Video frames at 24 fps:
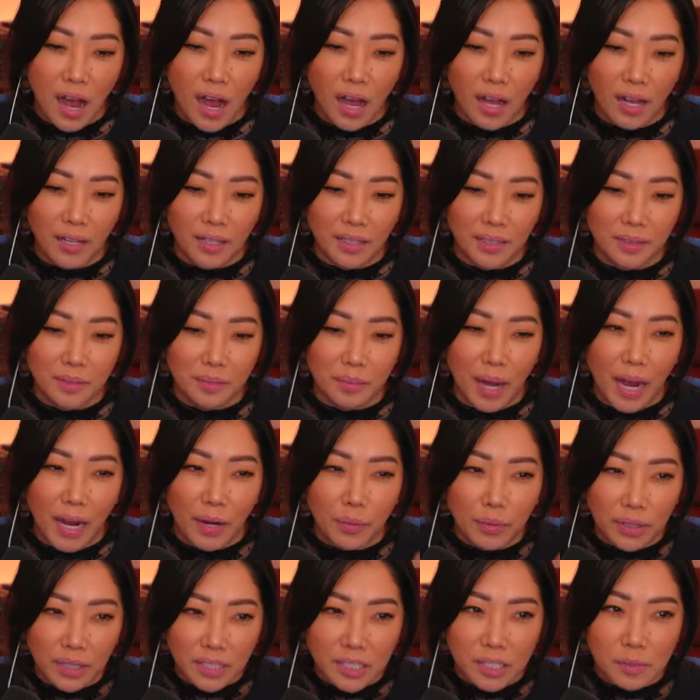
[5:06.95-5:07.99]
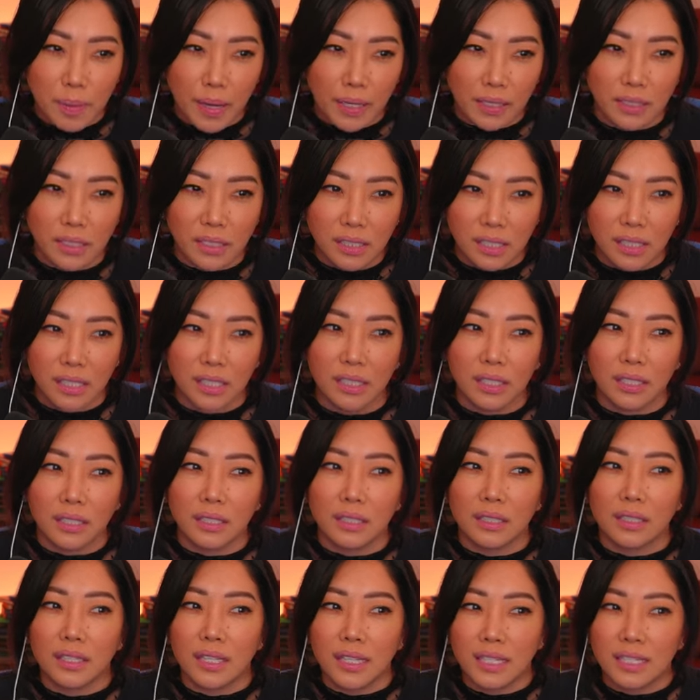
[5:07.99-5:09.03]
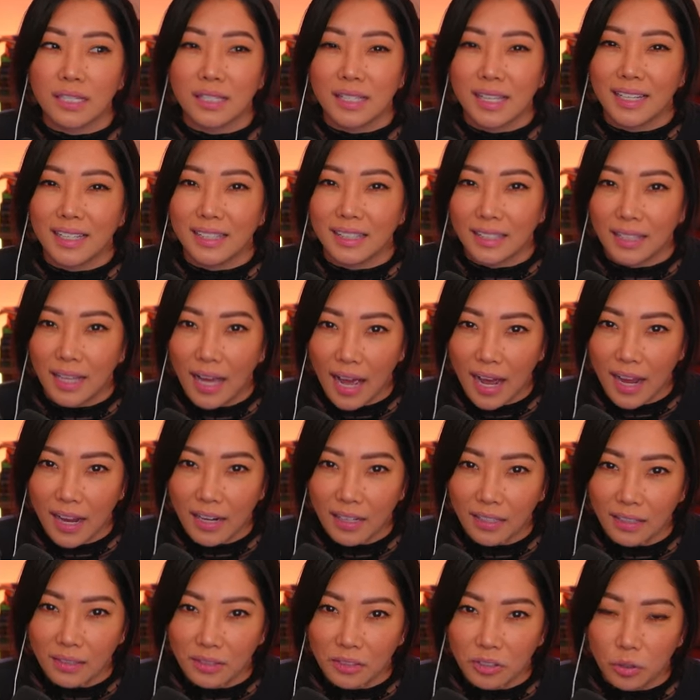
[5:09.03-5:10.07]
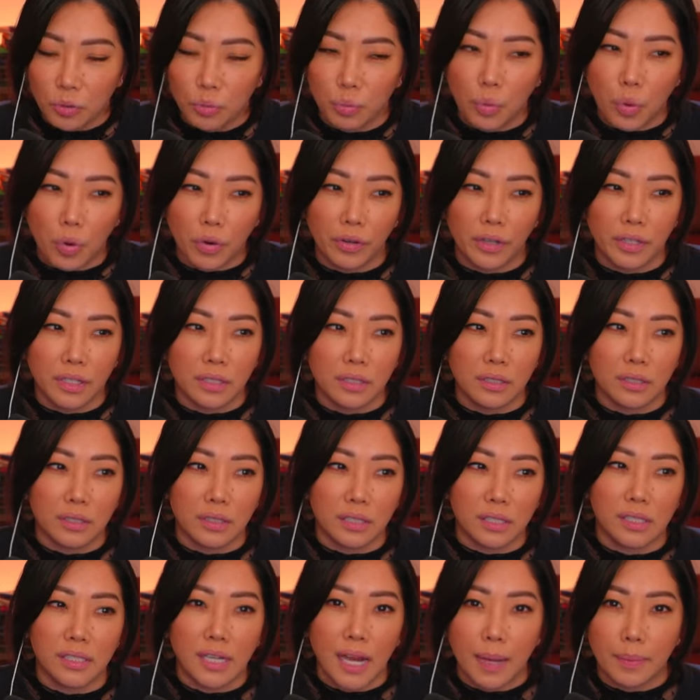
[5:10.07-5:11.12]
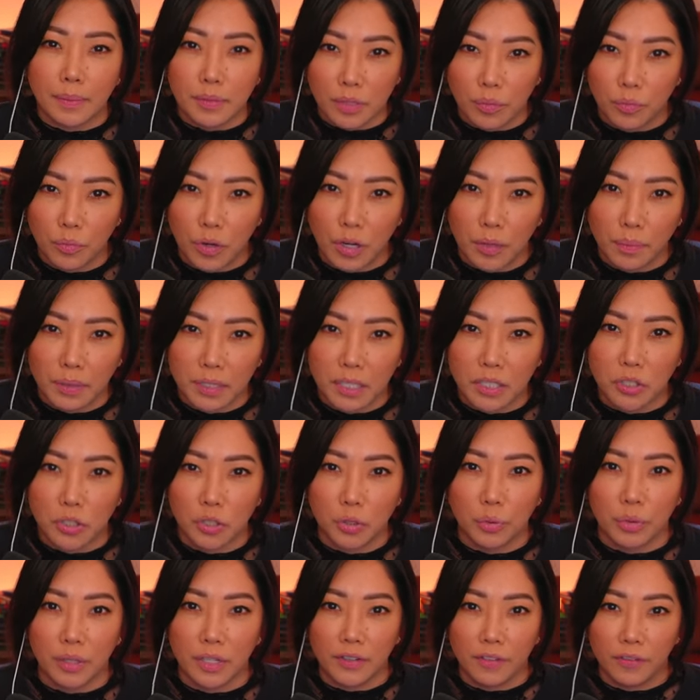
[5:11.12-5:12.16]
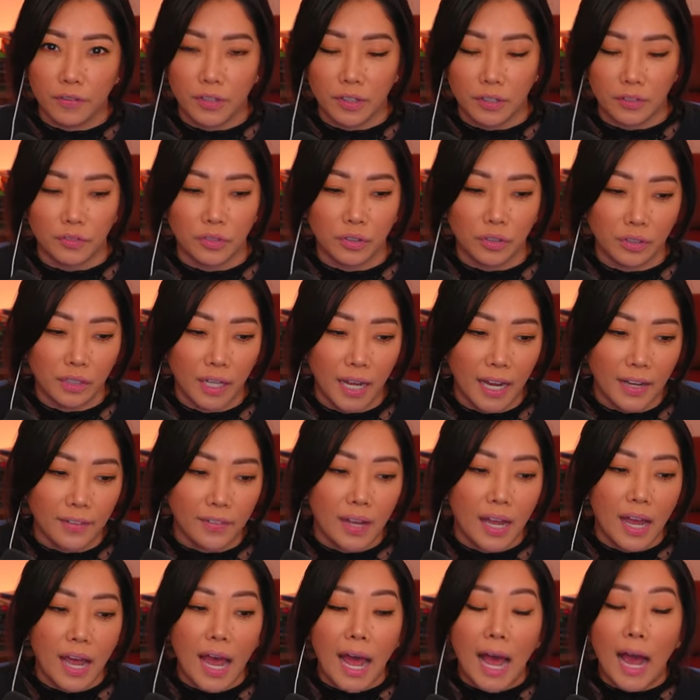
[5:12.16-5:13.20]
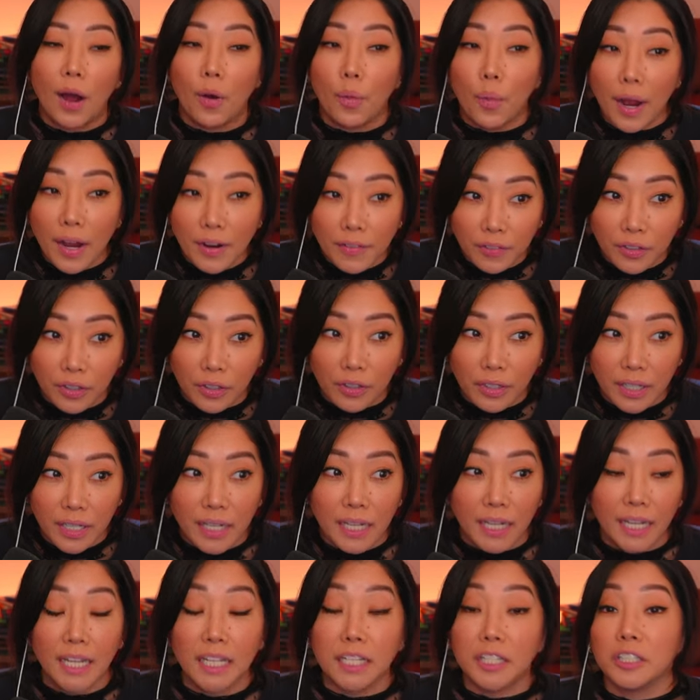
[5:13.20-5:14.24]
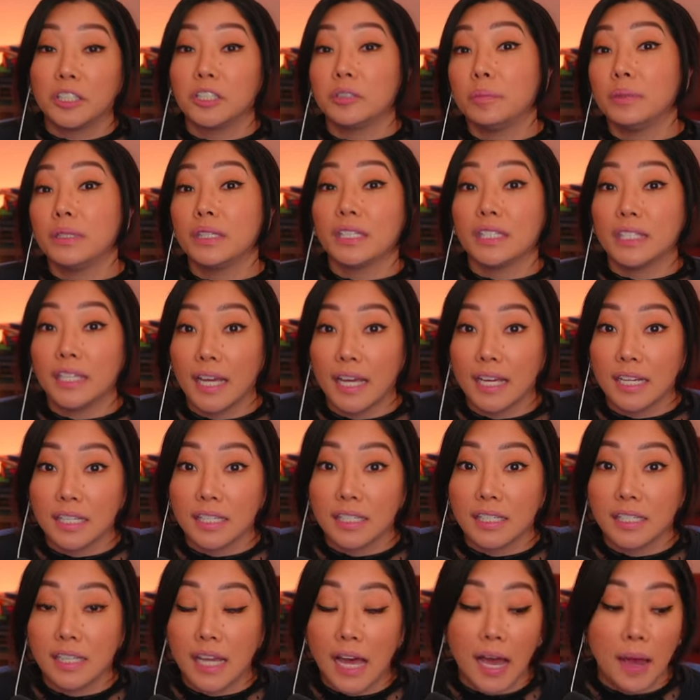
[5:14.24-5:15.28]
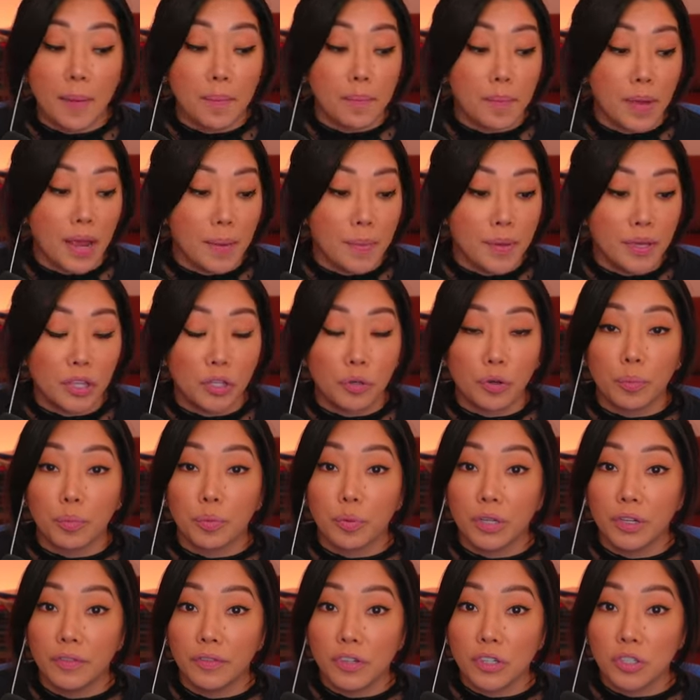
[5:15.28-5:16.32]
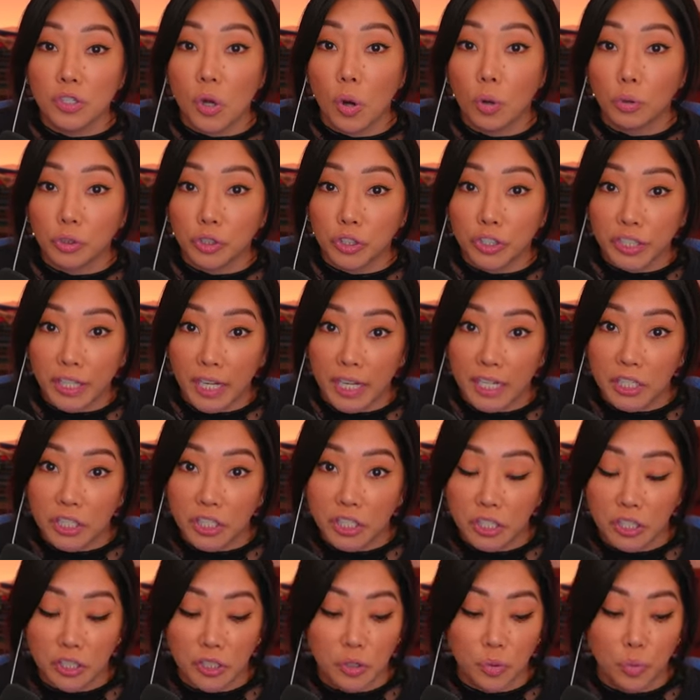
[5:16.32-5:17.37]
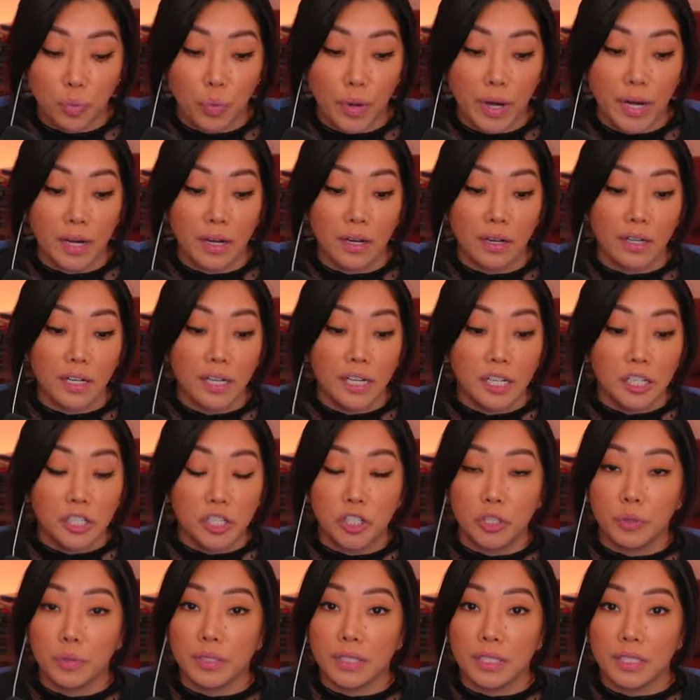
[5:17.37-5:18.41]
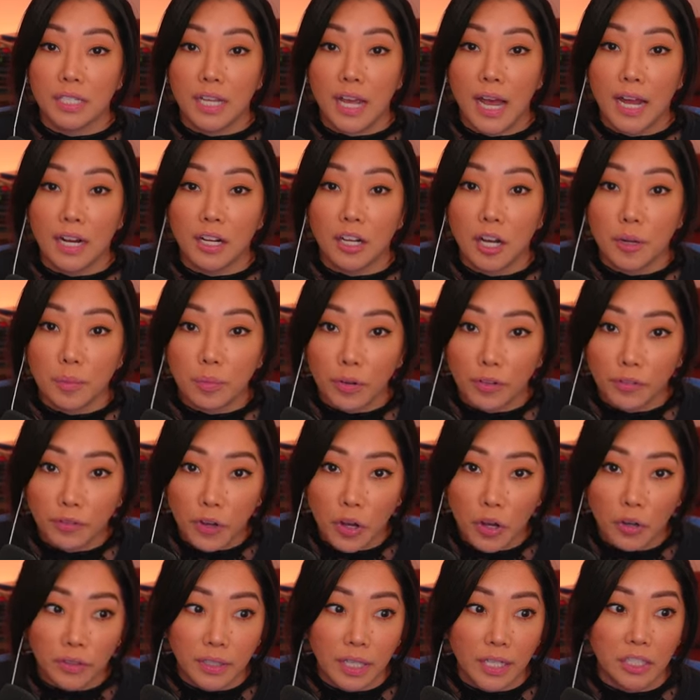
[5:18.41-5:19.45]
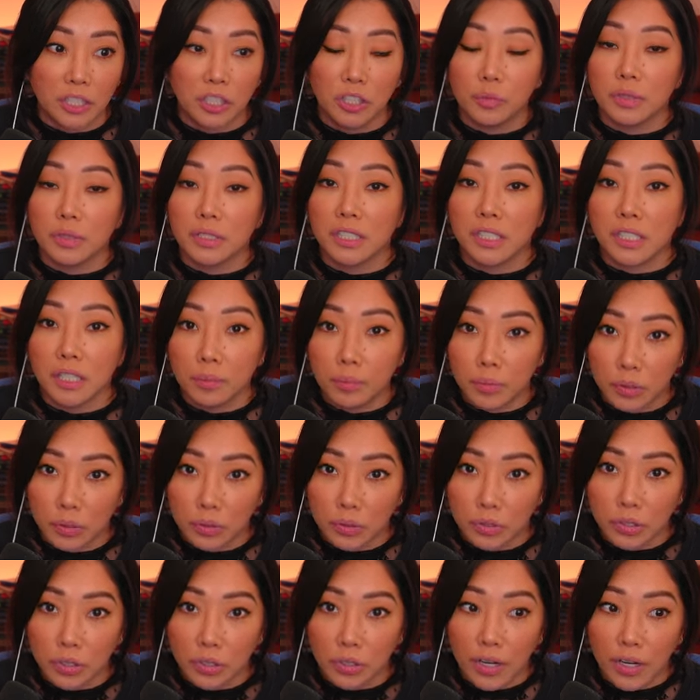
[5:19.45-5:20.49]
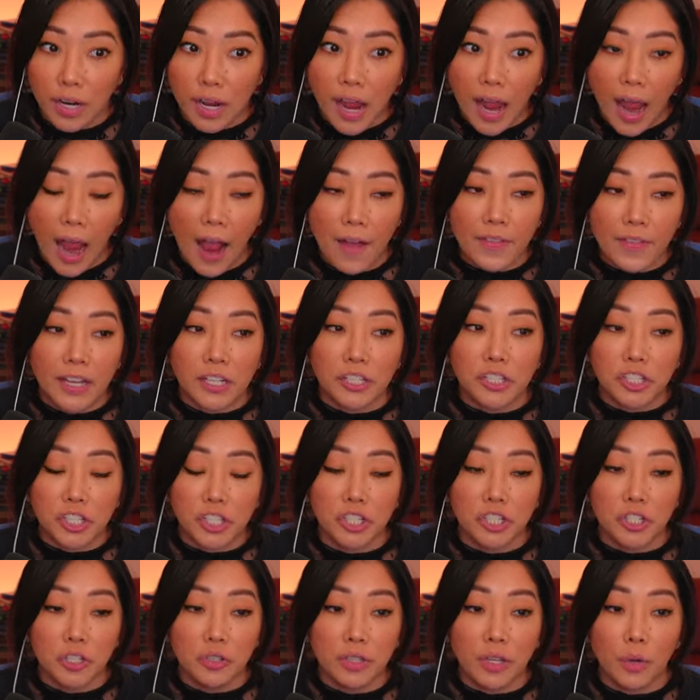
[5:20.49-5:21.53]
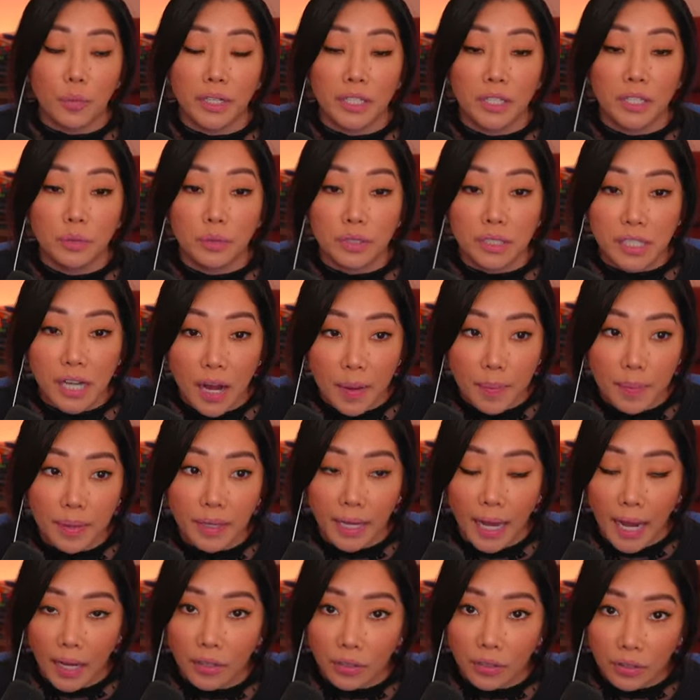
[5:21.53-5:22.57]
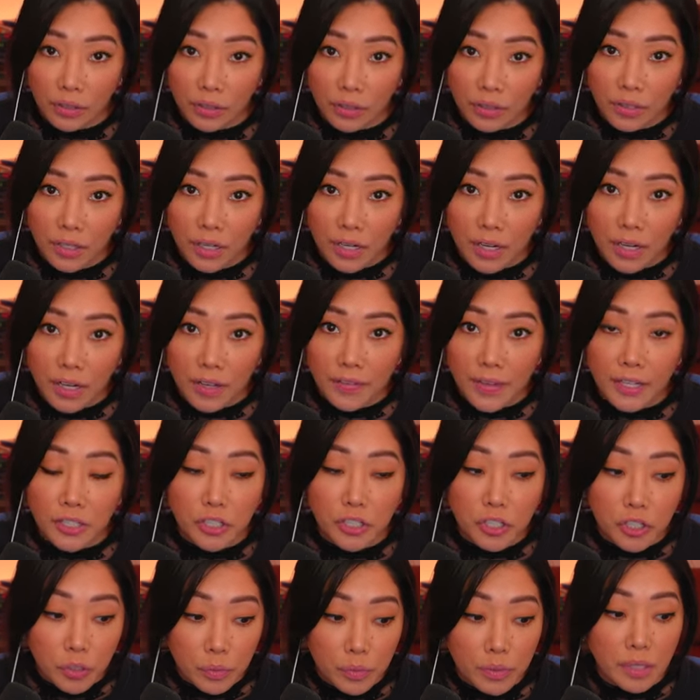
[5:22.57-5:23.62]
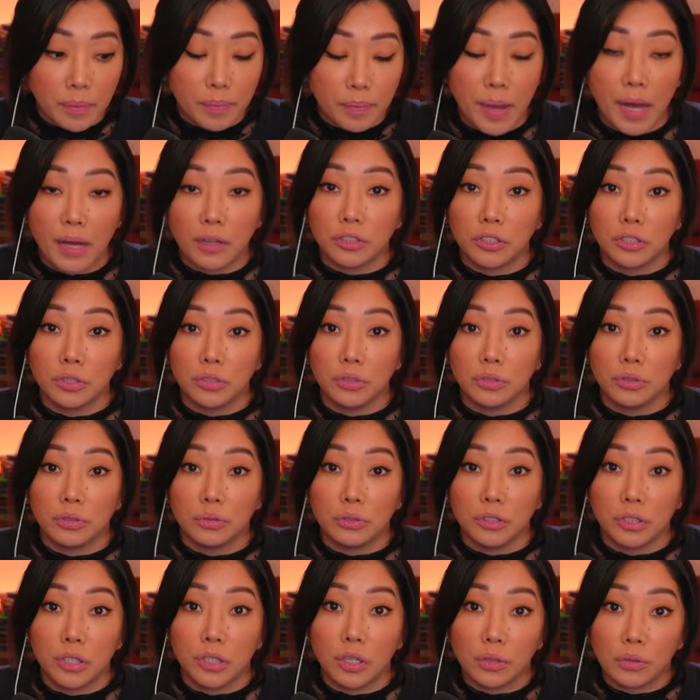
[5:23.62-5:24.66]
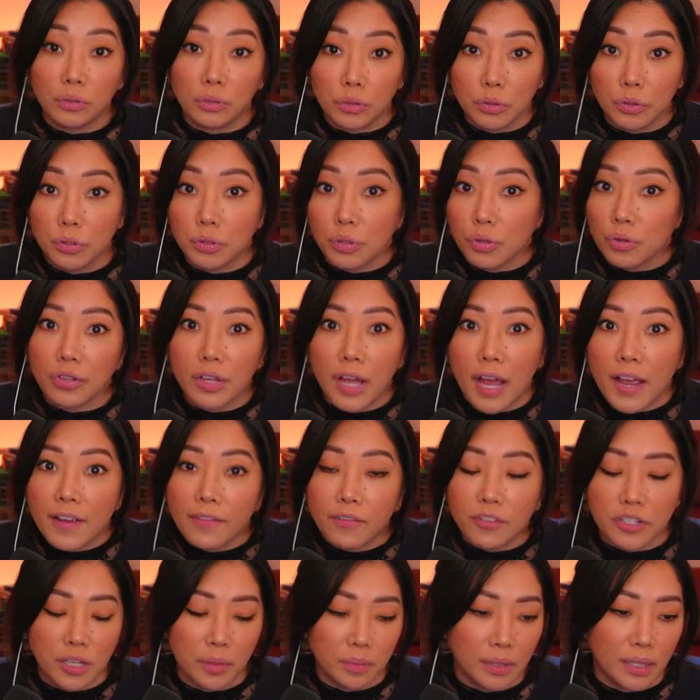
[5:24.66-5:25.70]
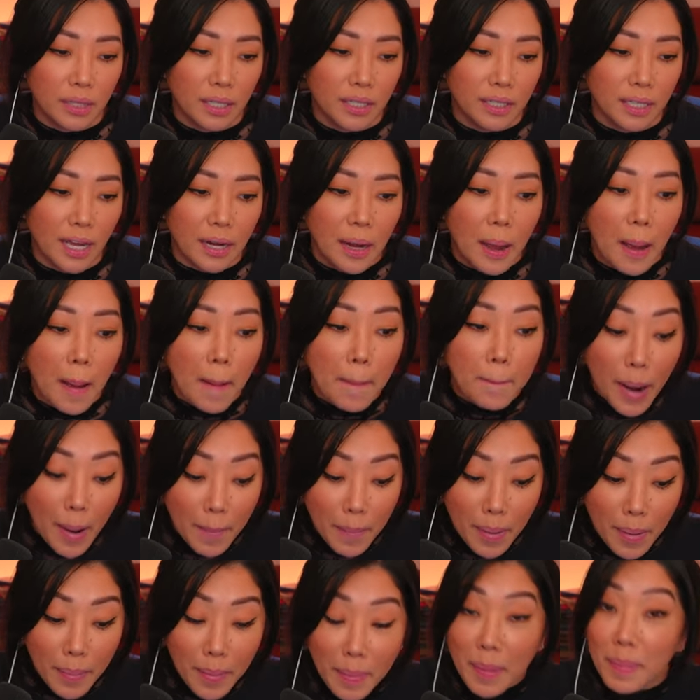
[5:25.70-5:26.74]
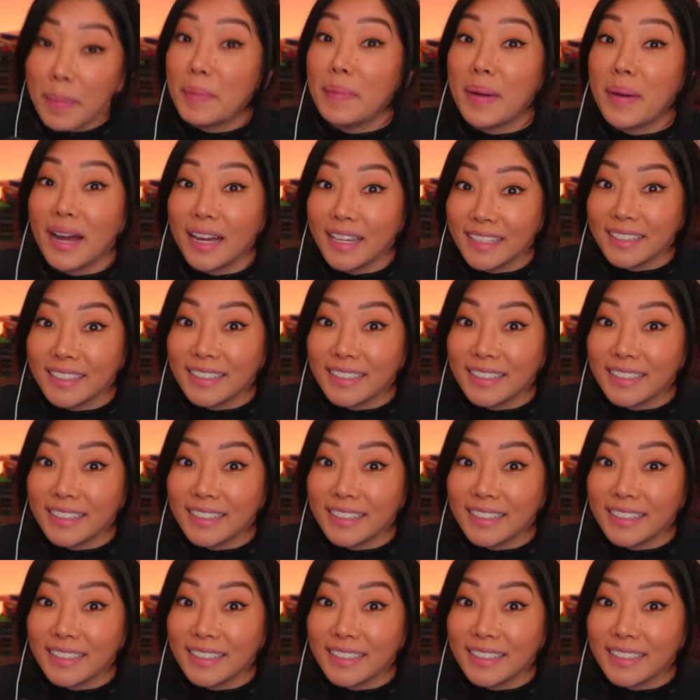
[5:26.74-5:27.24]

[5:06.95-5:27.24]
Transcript: um, i would expect to see things like that to warrant to stab someone because you were in fear of your life however it could be the case that maybe there were previous altercations where she was attacked unprovoked that he was the abuser and that she knew that when he was coming at her that she was about to you know lose her life or something like that but but but but but, but